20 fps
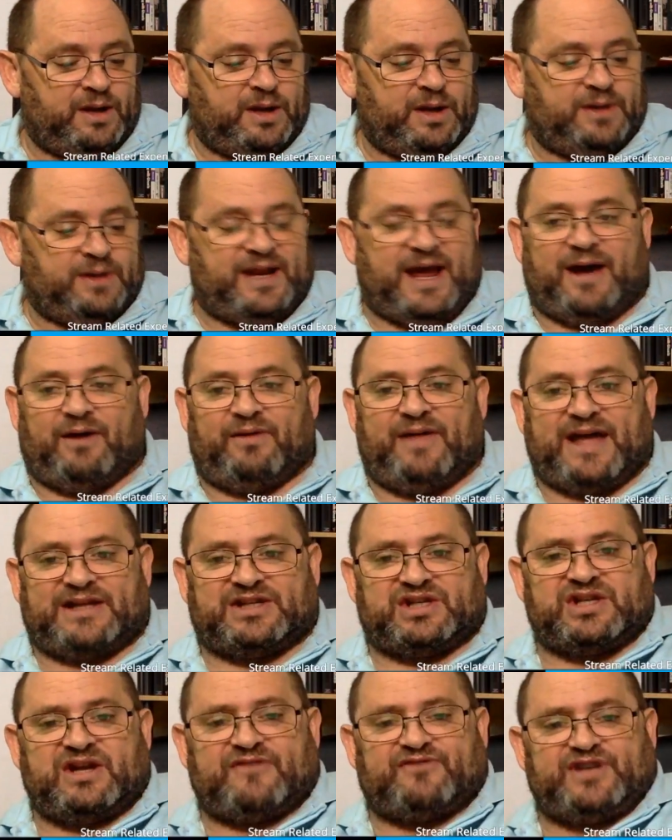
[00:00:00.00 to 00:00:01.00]
Now,
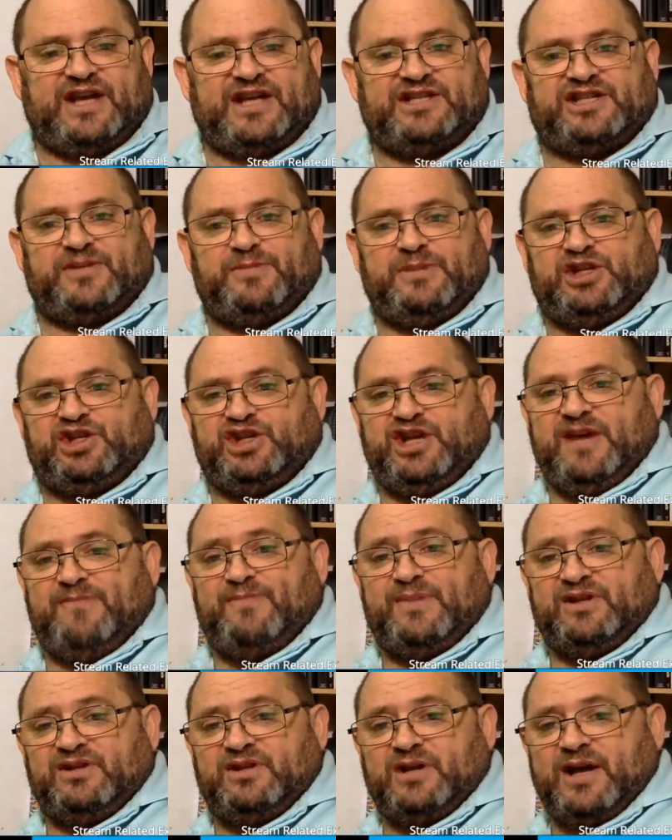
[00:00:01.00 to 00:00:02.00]
that stuff tends to be
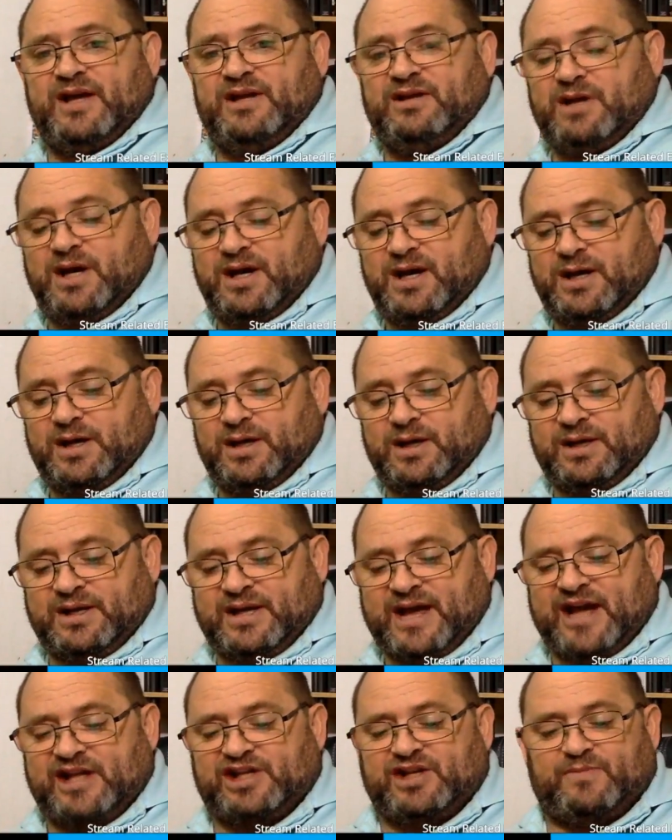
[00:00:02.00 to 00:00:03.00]
cheap, and
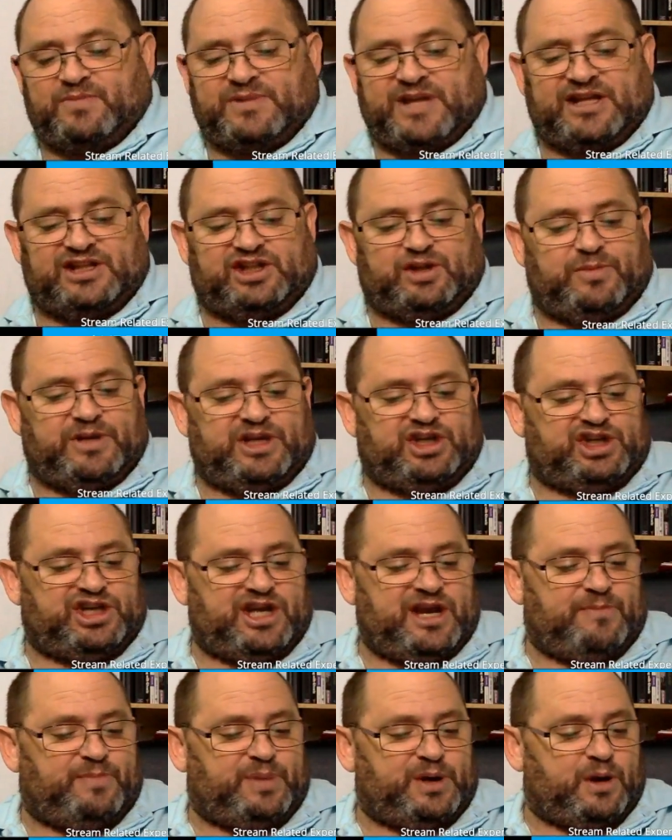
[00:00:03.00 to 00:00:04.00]
ketchup tends to be
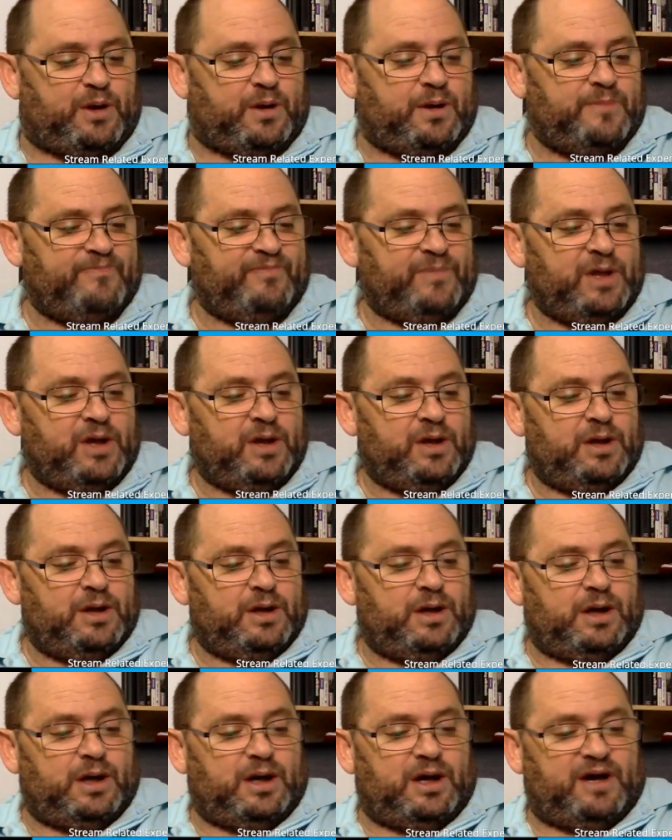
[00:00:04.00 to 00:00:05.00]
cheap here.
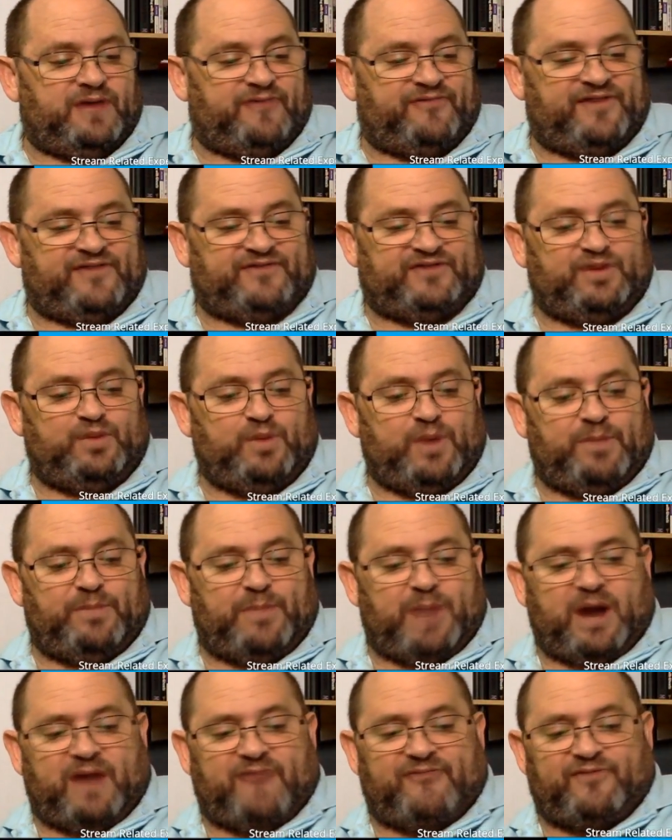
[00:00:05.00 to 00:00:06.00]
51
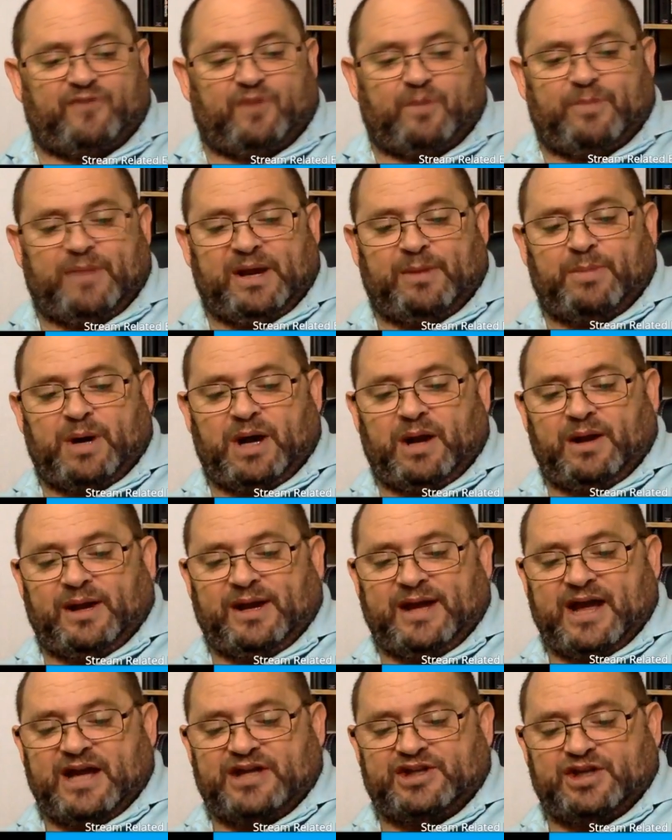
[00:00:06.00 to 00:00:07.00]
baht for a big ball
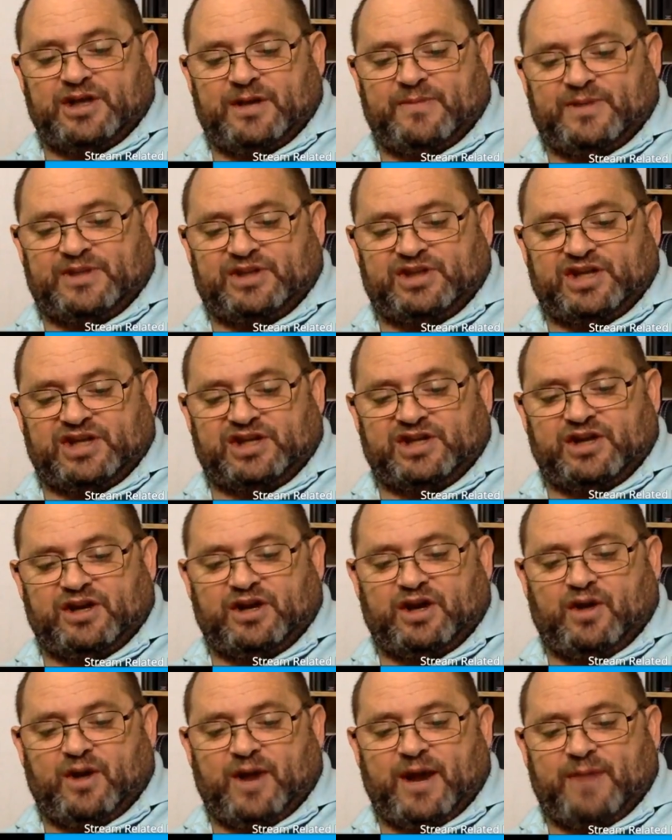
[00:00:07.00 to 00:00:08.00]
of ketchup at
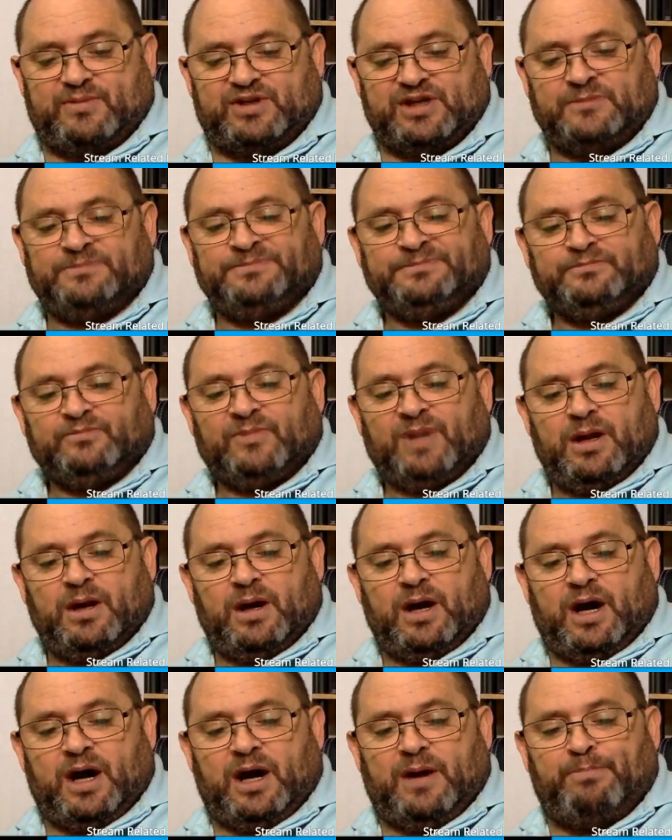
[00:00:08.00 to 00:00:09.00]
600 grams.
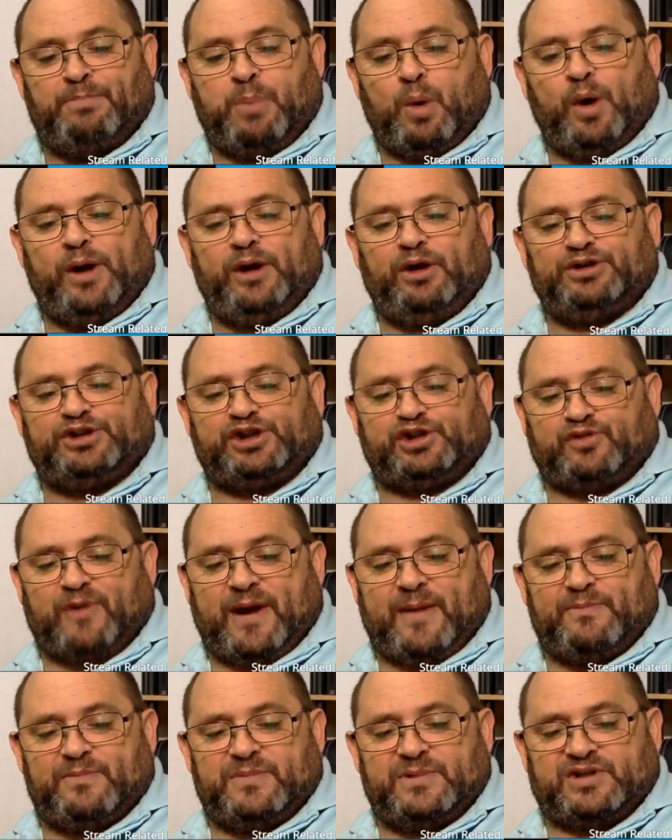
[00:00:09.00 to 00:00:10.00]
Boiled
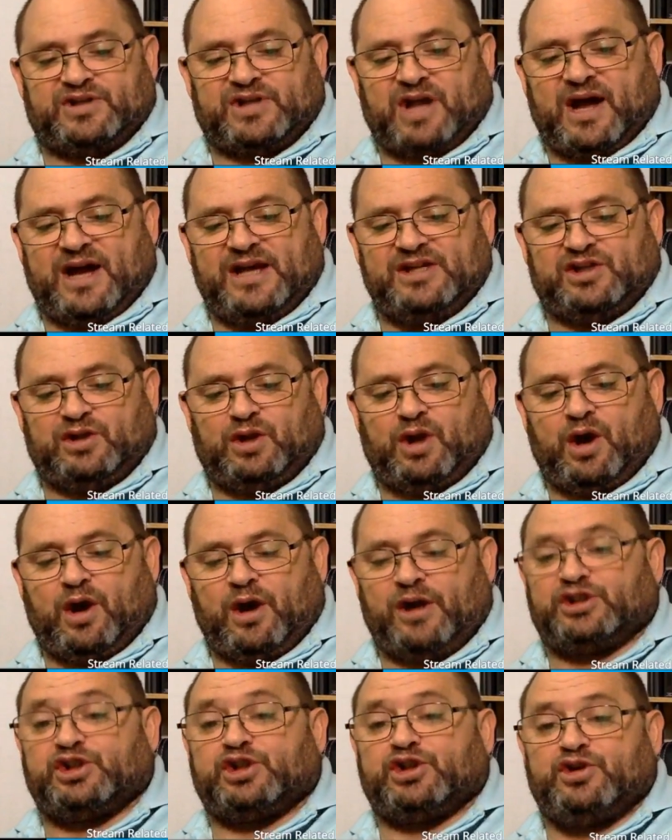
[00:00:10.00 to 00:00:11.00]
shrimp, size
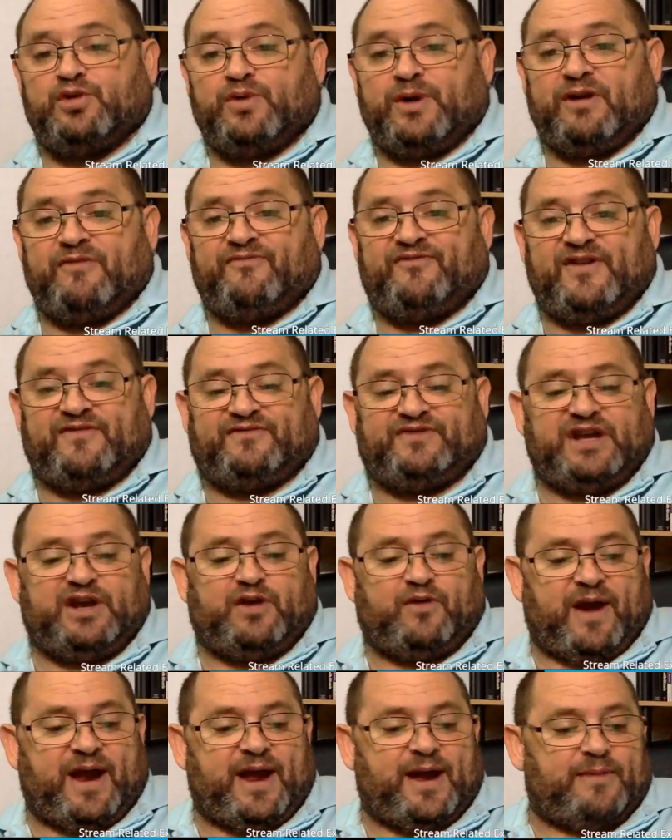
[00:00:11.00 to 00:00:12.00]
large, 250
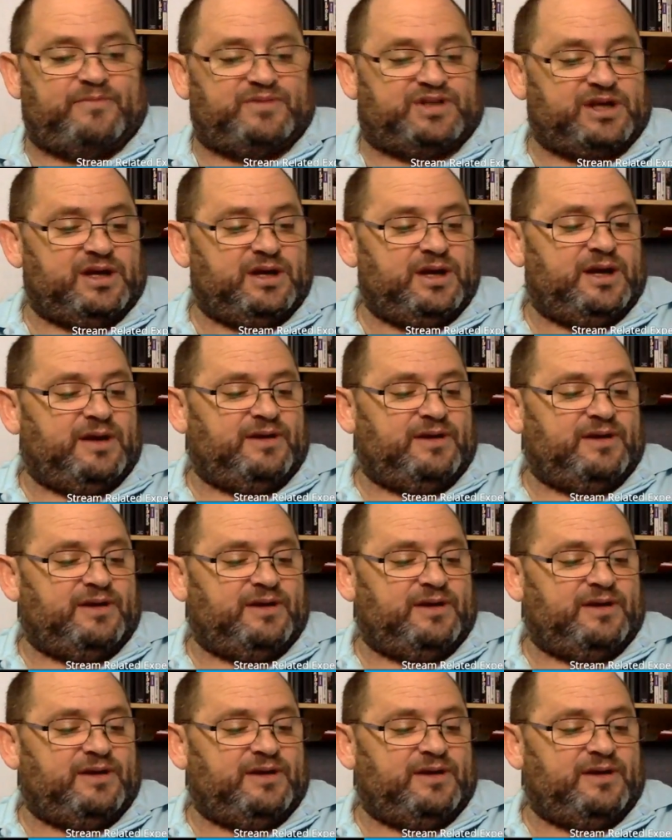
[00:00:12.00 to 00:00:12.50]
grams.